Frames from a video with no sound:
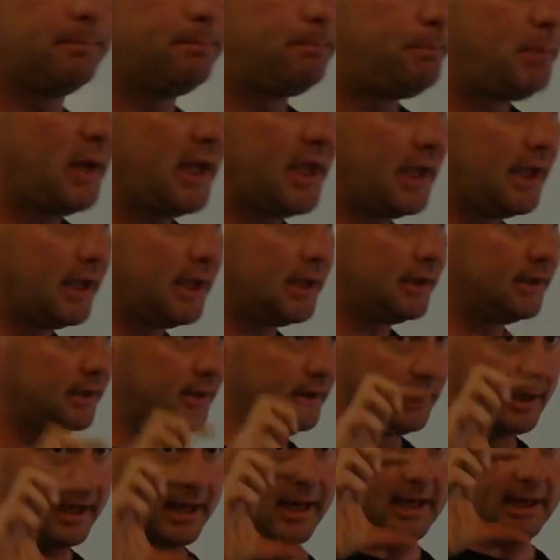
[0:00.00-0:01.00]

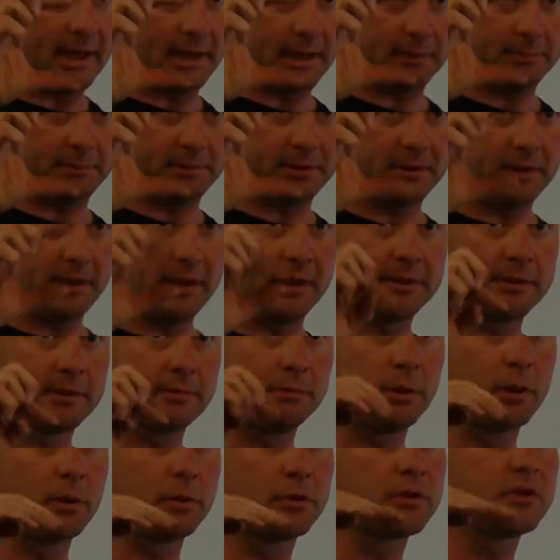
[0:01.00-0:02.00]
Band gaps, as
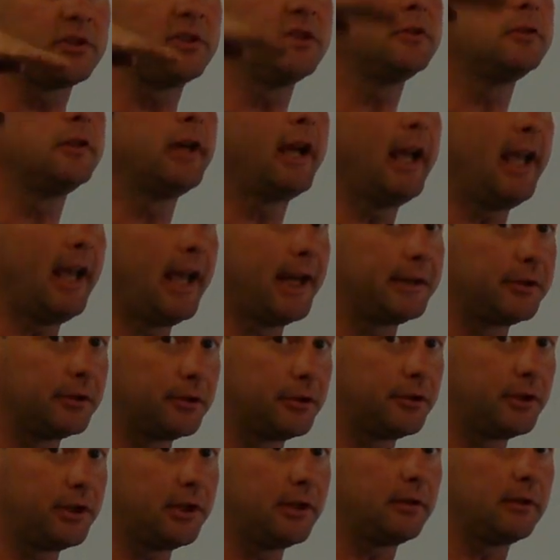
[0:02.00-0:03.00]
opposed to
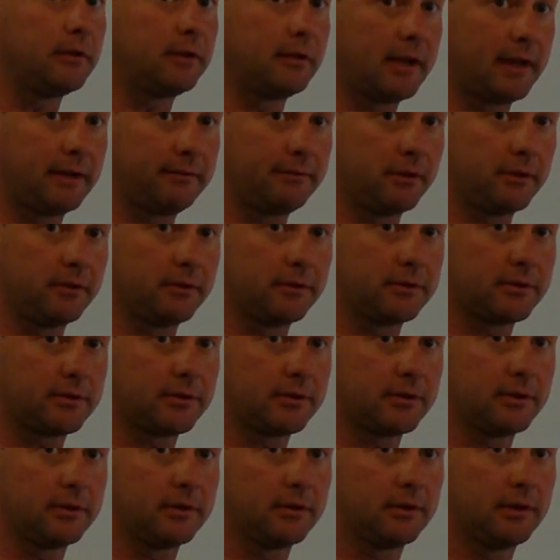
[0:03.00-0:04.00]
energy levels,
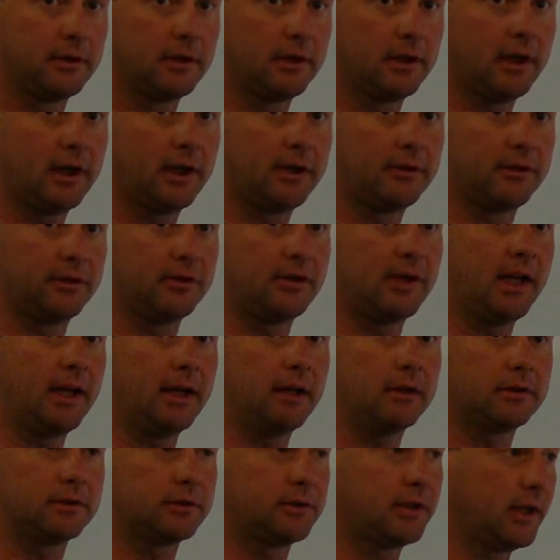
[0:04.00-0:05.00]
are the
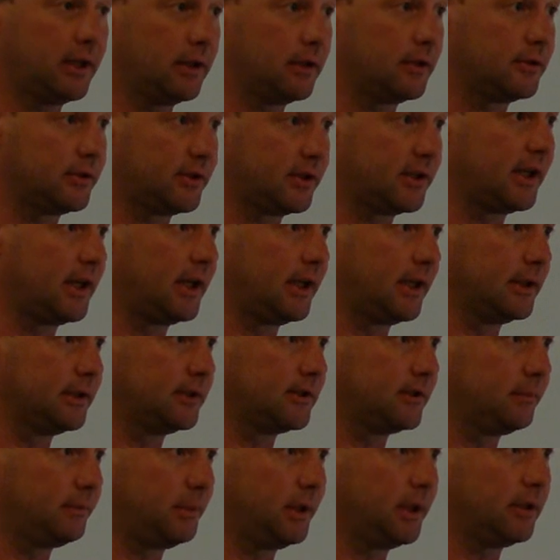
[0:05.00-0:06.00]
telltale signs
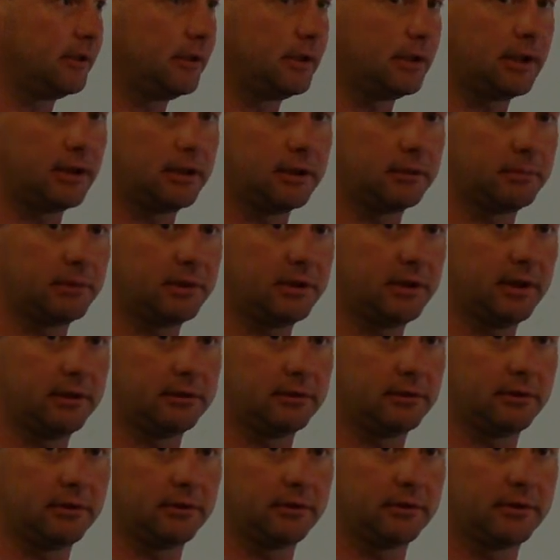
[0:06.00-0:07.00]
of periodic
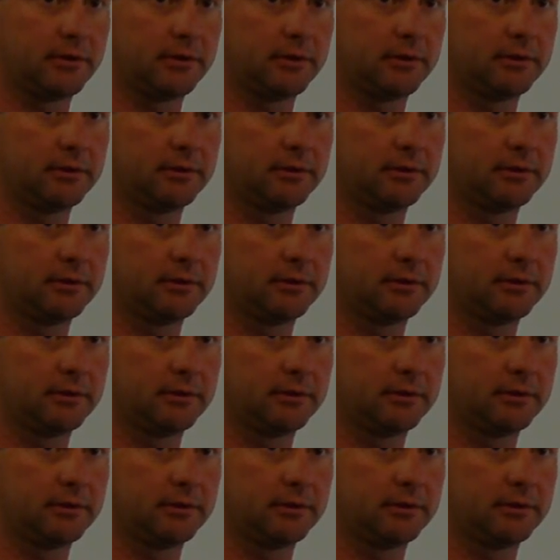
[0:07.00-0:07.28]
potentials.